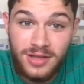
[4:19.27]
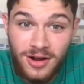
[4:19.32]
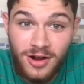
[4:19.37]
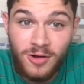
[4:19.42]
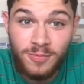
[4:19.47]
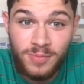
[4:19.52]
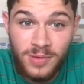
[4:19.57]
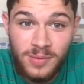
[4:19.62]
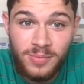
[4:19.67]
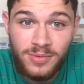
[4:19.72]
there
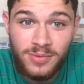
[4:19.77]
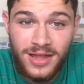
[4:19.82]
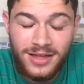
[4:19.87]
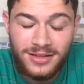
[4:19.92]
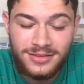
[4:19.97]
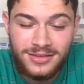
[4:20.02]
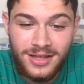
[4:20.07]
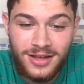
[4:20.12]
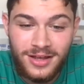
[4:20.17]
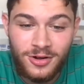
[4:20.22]
are people
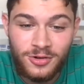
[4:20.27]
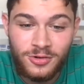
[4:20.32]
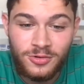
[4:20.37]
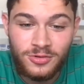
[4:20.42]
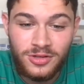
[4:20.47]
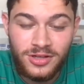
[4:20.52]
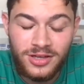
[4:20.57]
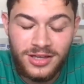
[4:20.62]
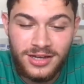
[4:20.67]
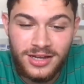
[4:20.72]
out there who
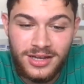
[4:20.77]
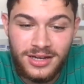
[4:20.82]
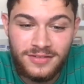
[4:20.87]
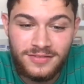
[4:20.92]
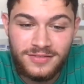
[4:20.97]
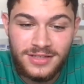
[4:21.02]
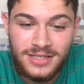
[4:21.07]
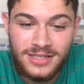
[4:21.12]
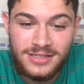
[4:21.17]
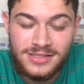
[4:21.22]
look at
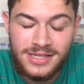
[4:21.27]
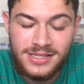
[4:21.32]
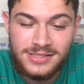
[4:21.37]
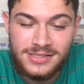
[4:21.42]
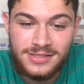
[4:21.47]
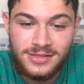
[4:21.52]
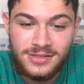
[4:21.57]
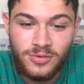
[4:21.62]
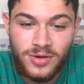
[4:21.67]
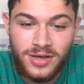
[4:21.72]
NFTs
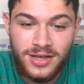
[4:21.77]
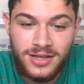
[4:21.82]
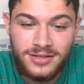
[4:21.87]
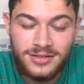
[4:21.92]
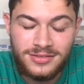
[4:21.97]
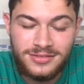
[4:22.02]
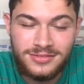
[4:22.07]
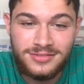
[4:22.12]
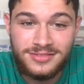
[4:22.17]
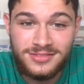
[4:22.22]
as a way
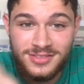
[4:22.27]
to